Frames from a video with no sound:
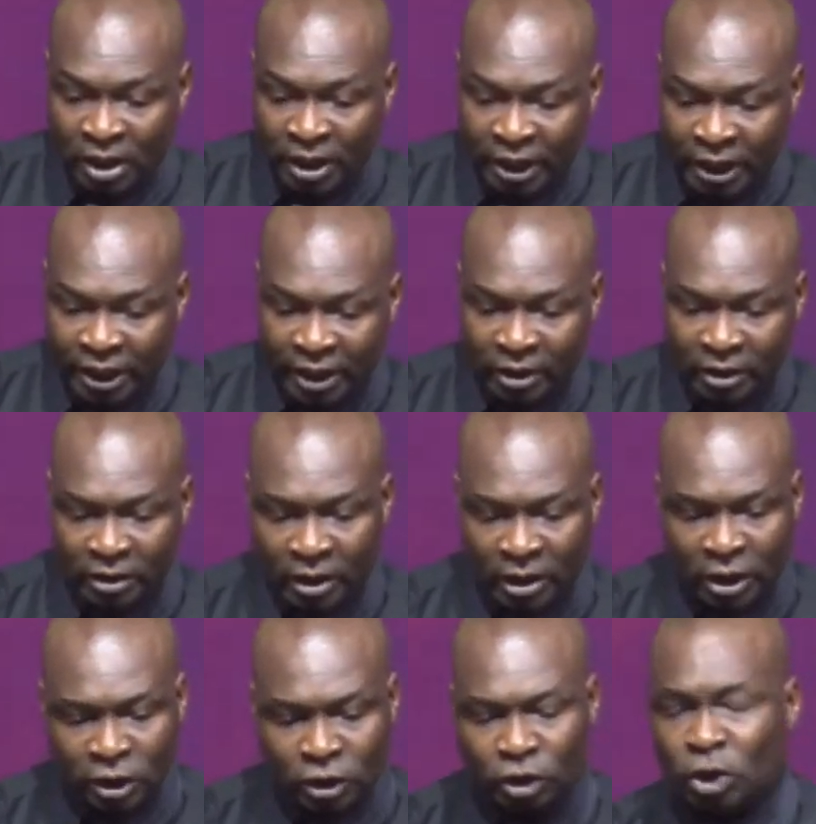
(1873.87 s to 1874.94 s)

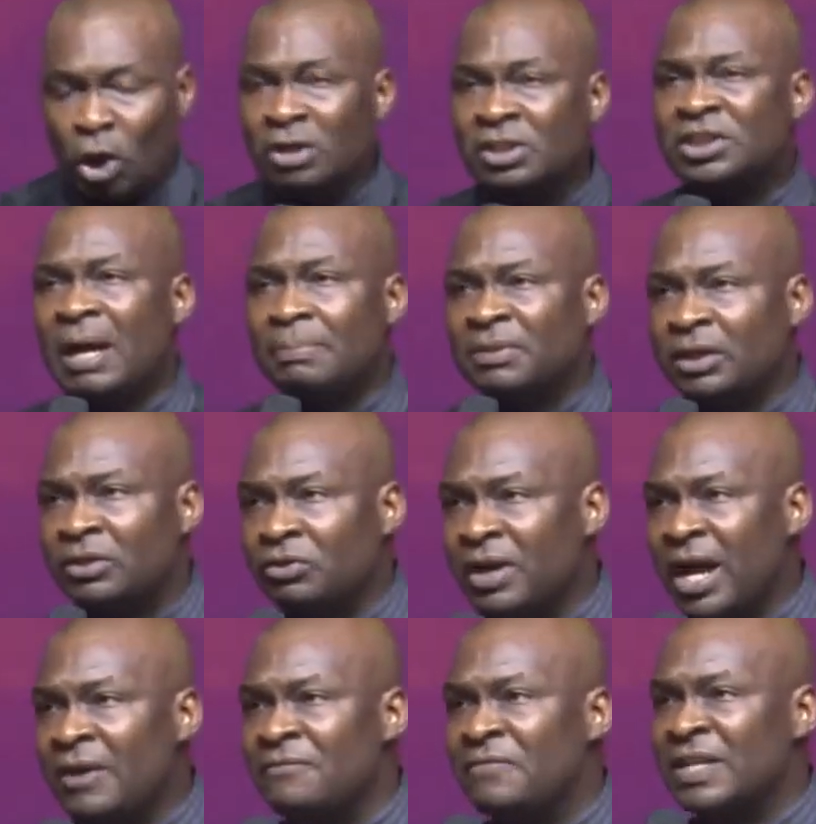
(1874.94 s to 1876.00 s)
in John chapter 3
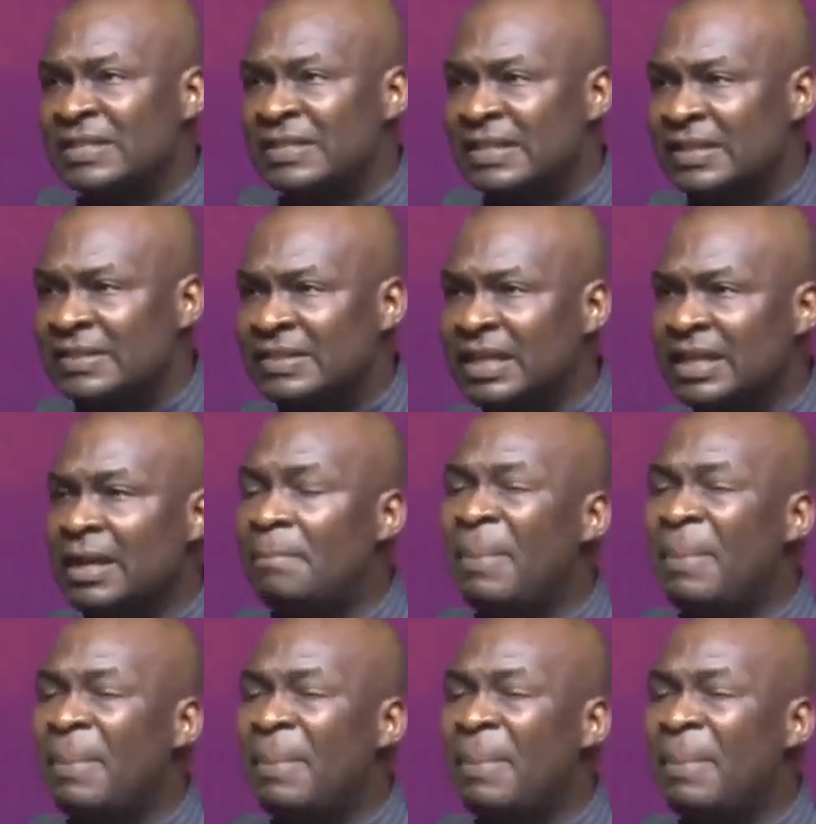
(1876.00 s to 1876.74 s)
and verse 16, the